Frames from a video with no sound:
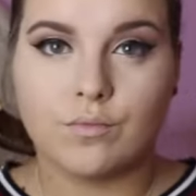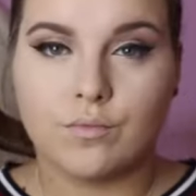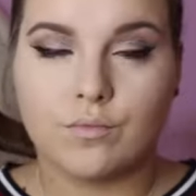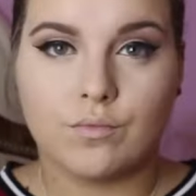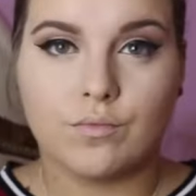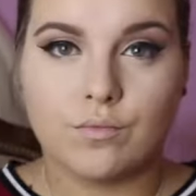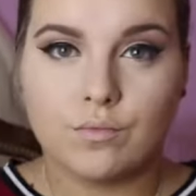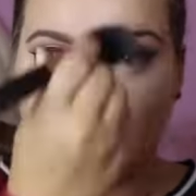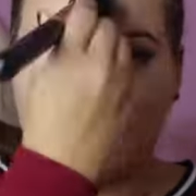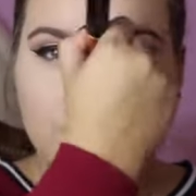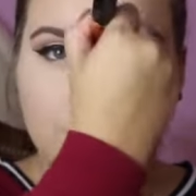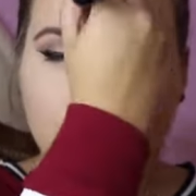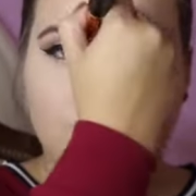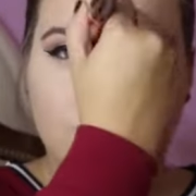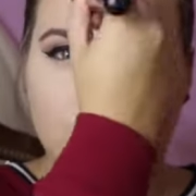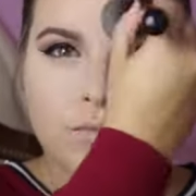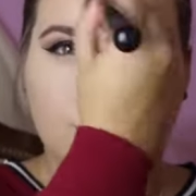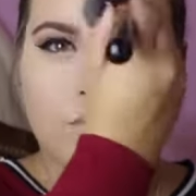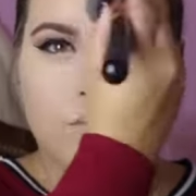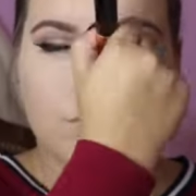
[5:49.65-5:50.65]

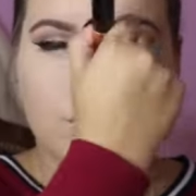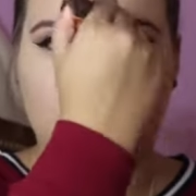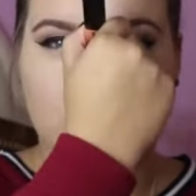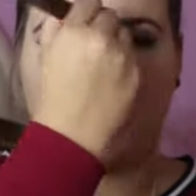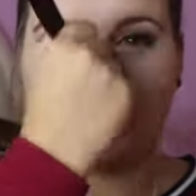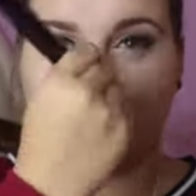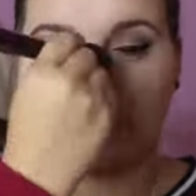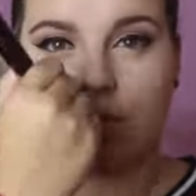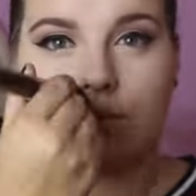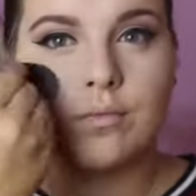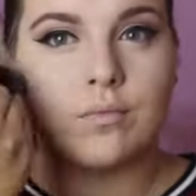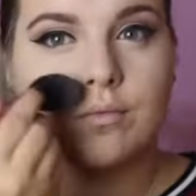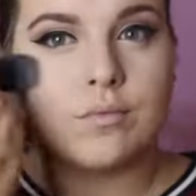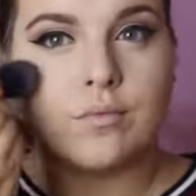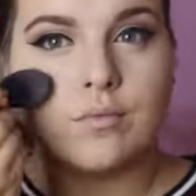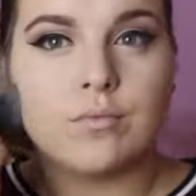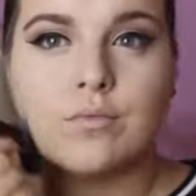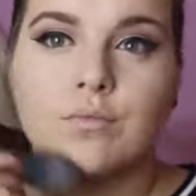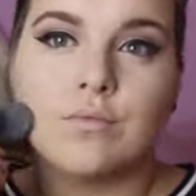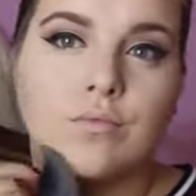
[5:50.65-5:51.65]

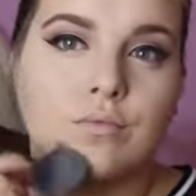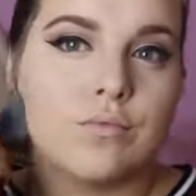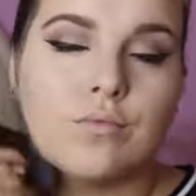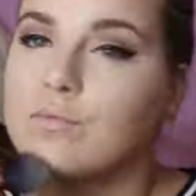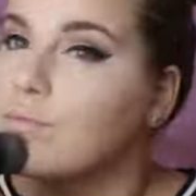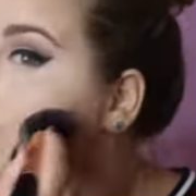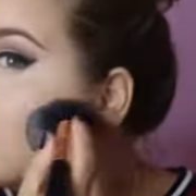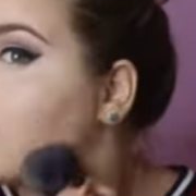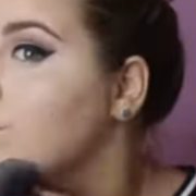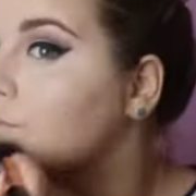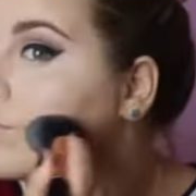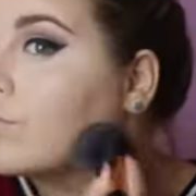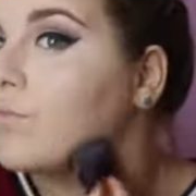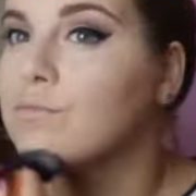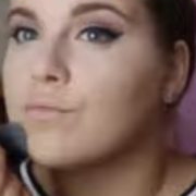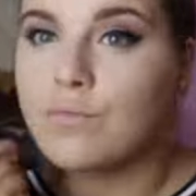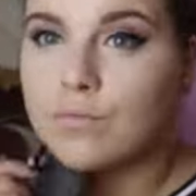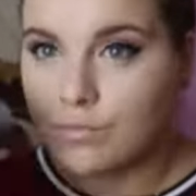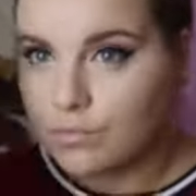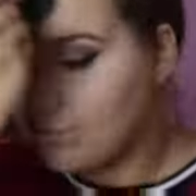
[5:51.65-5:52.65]

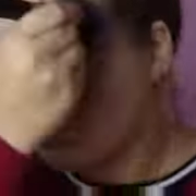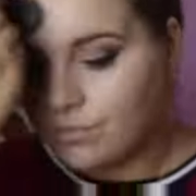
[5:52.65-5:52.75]
(no one is talking)